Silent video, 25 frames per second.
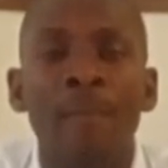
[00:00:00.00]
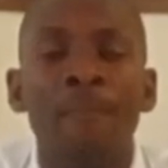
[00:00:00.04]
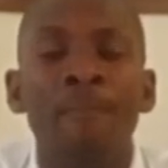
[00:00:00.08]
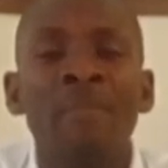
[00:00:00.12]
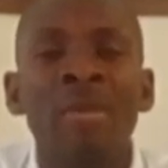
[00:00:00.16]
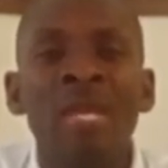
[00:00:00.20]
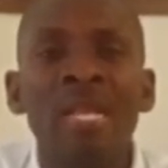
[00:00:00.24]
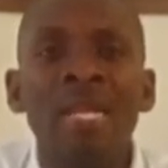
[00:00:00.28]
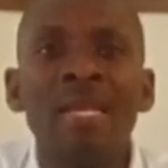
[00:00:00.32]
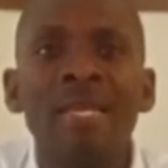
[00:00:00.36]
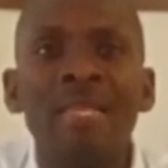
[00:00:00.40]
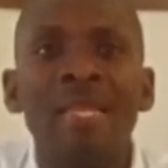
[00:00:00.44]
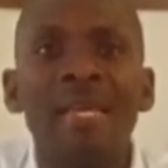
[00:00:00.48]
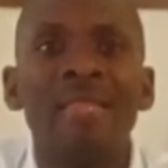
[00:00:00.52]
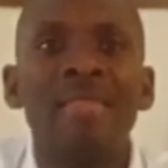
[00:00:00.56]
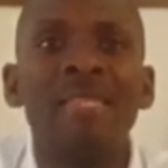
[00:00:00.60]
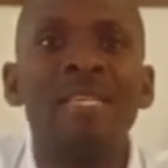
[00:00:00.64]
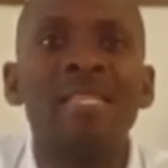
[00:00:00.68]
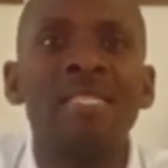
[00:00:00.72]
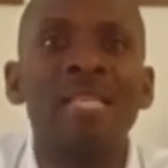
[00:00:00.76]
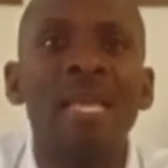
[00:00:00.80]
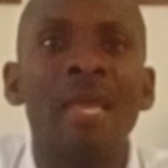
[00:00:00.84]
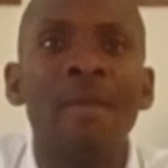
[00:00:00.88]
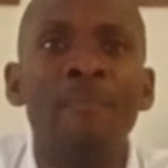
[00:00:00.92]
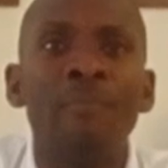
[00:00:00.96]
Meaning that
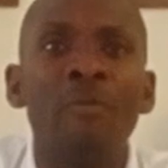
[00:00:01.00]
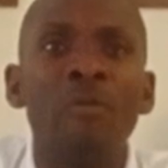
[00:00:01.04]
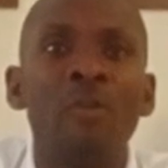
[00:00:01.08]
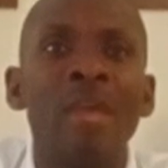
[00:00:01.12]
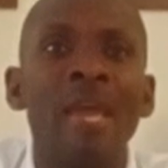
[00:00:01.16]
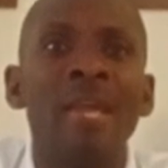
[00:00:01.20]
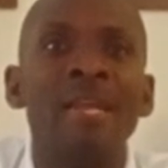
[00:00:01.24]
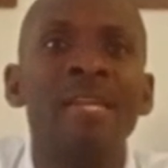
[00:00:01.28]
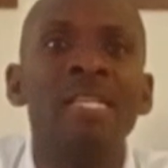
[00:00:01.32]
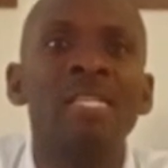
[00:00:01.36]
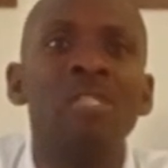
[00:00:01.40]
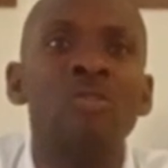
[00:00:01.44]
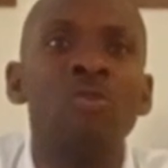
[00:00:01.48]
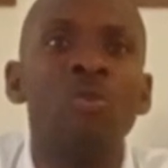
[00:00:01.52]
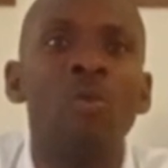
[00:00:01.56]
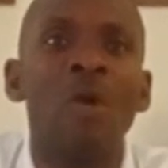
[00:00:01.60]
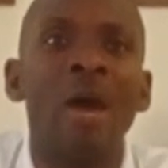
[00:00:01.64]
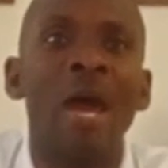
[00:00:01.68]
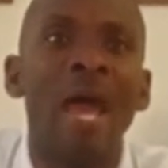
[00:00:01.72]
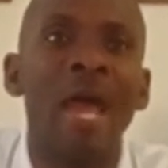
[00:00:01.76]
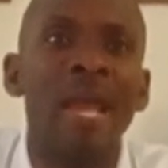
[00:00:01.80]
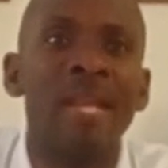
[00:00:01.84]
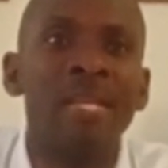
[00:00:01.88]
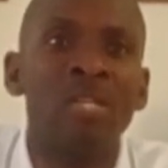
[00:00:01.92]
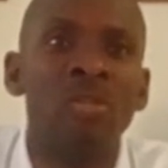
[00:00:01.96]
this employer needs to
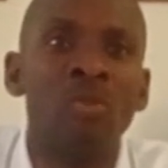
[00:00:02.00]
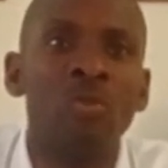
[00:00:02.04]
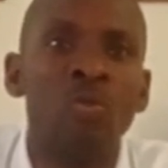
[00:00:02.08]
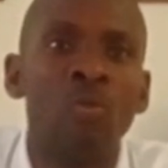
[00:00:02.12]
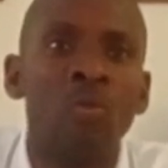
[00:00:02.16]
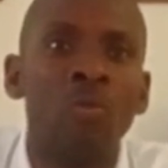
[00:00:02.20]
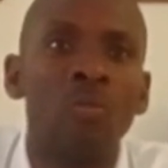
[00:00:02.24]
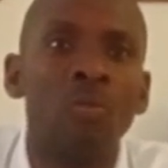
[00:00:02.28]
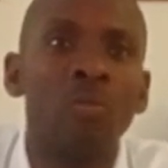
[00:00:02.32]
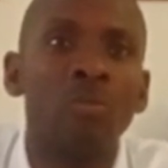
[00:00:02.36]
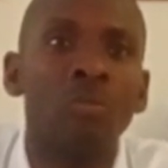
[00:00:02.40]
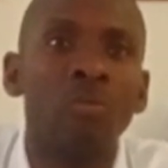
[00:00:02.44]
add you